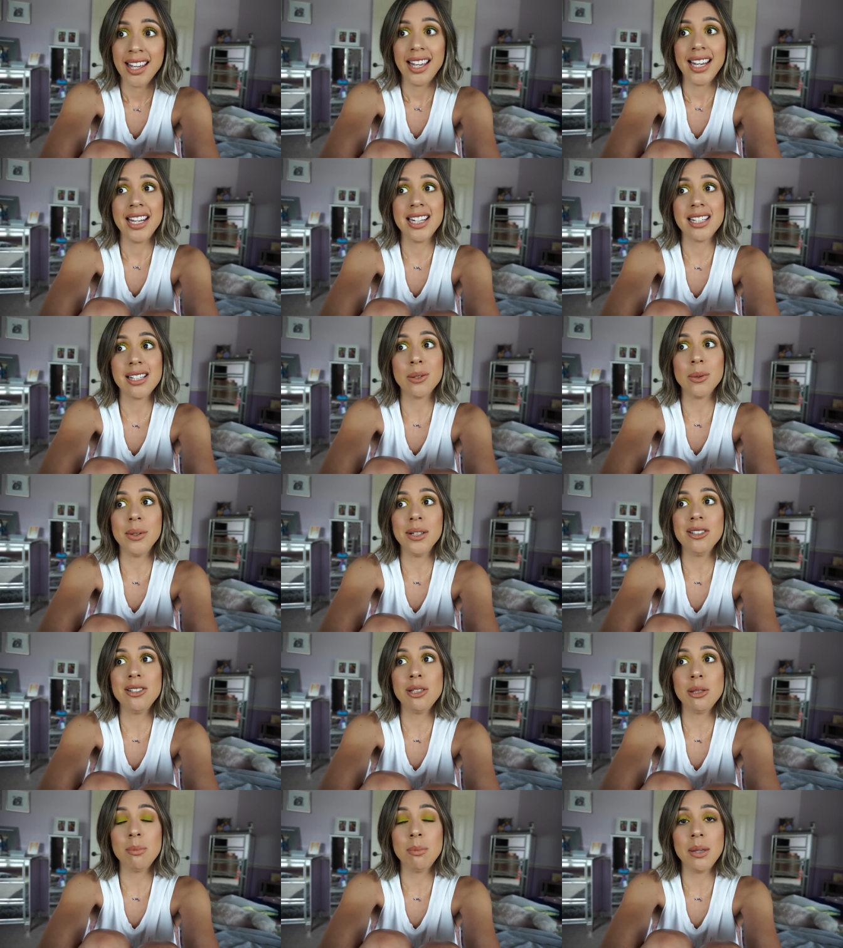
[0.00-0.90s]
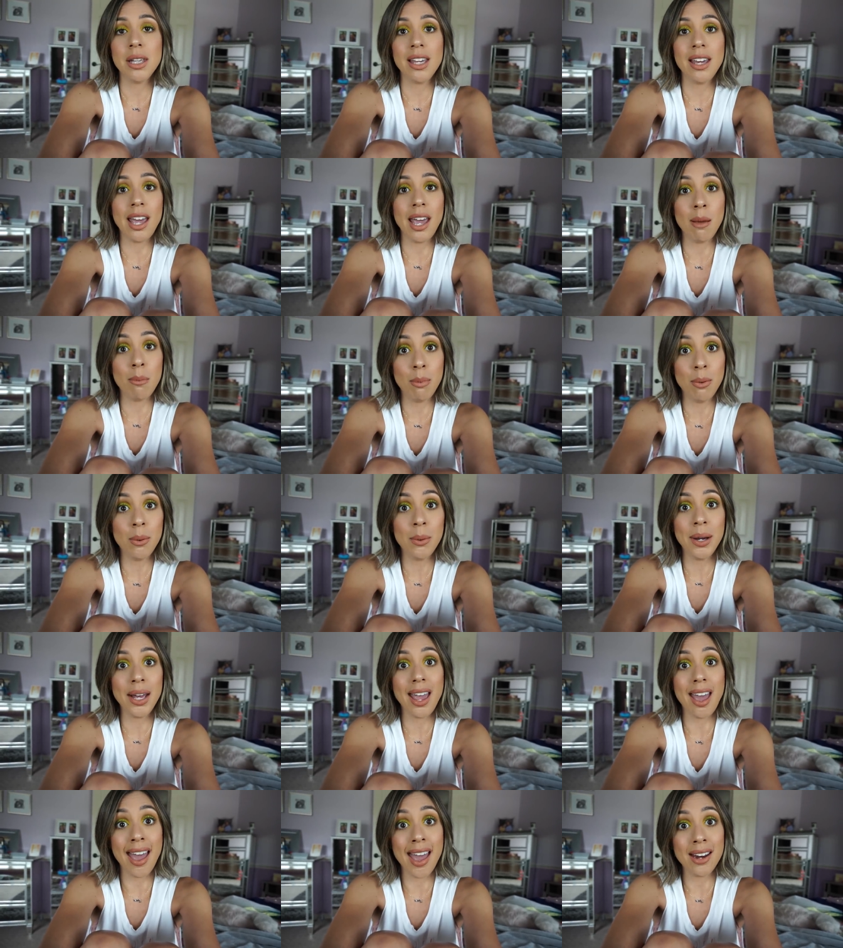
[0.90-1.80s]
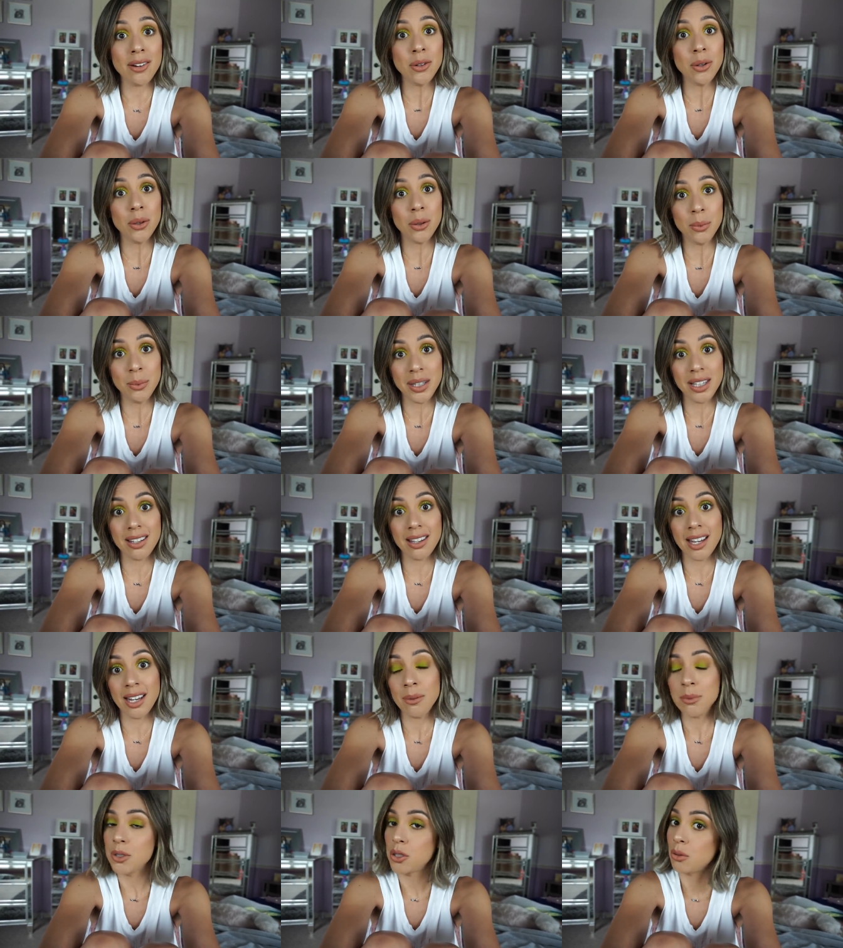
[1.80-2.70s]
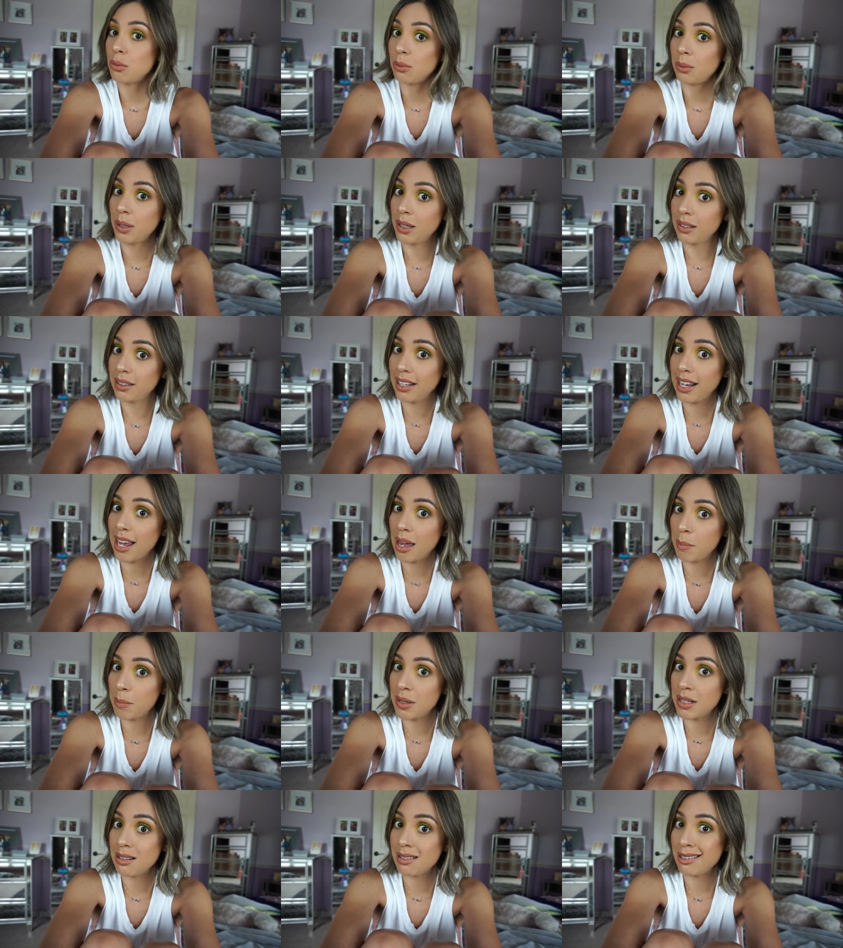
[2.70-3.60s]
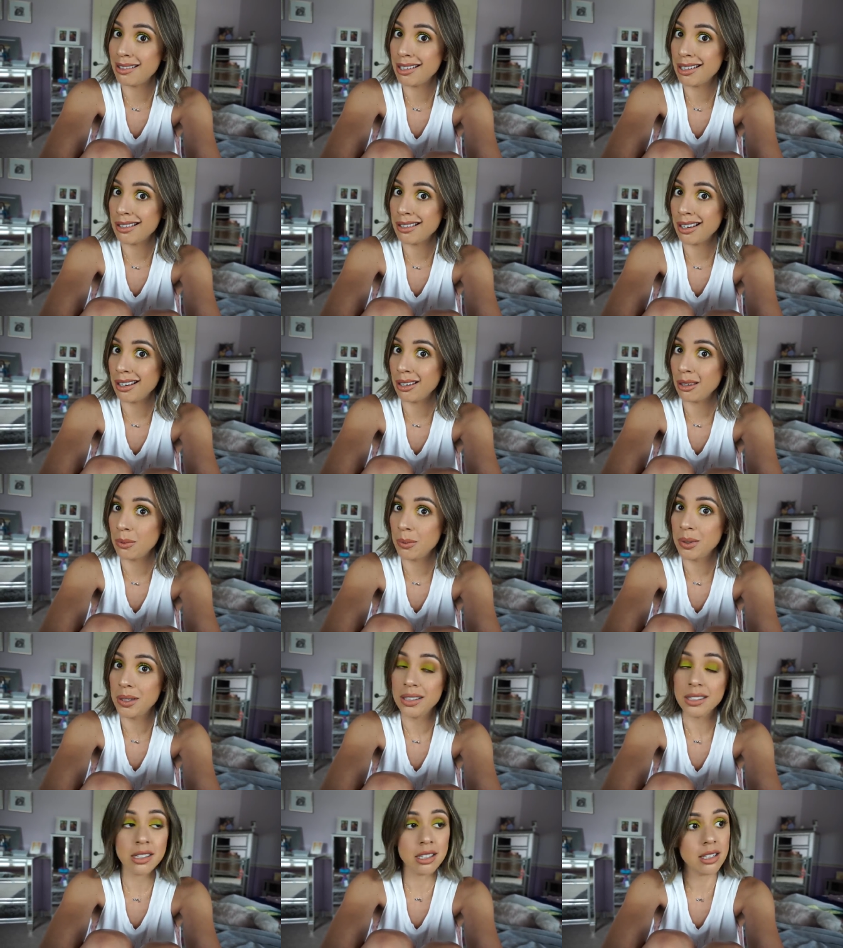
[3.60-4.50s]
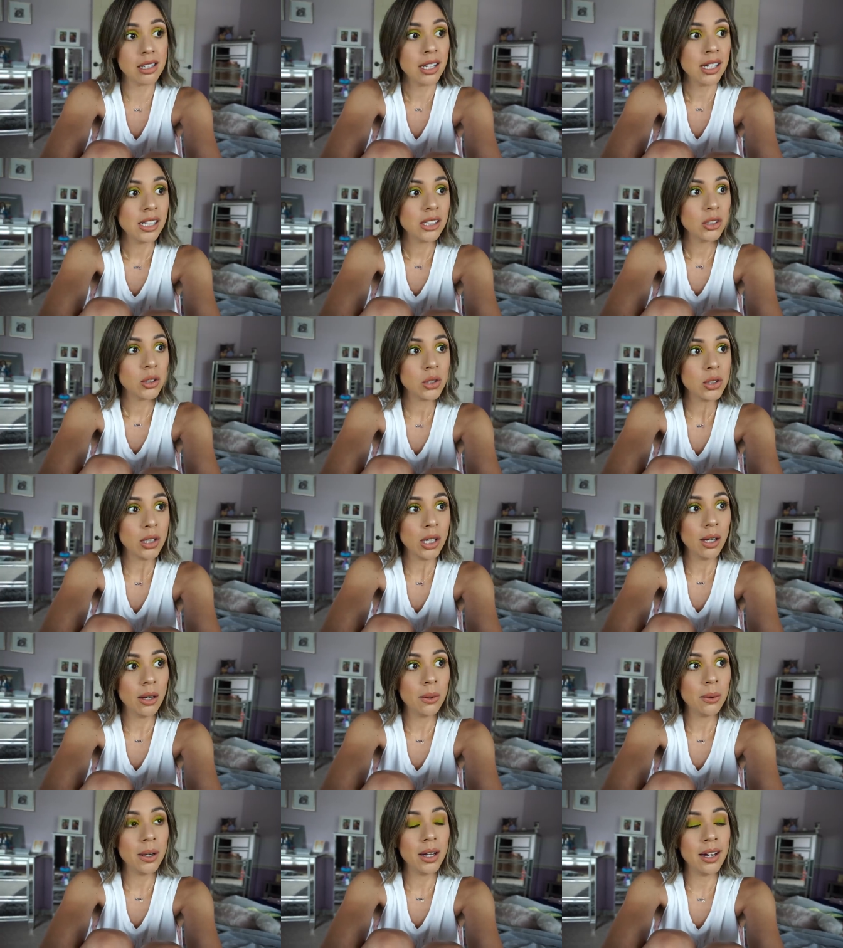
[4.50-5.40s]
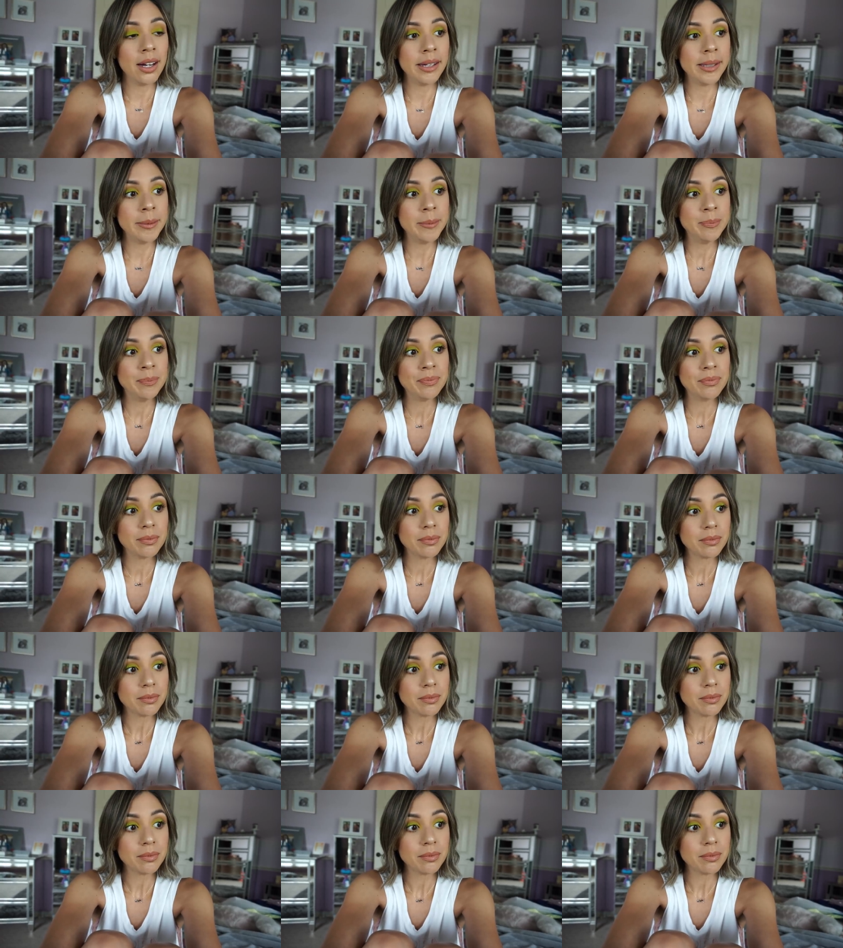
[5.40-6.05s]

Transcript: it's going to be a boy and girl weekend which rarely happens in this neck of the woods so um